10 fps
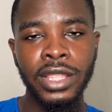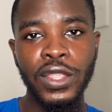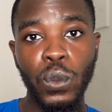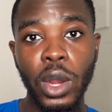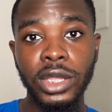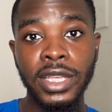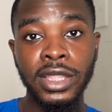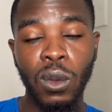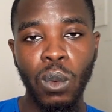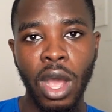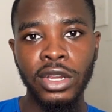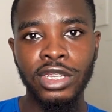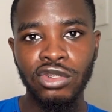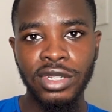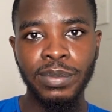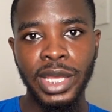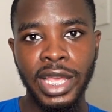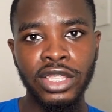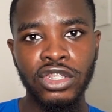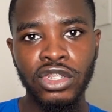they worked in the water treatment
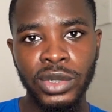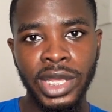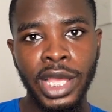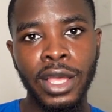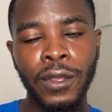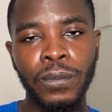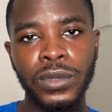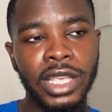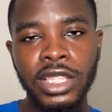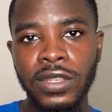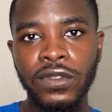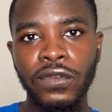industry and the interview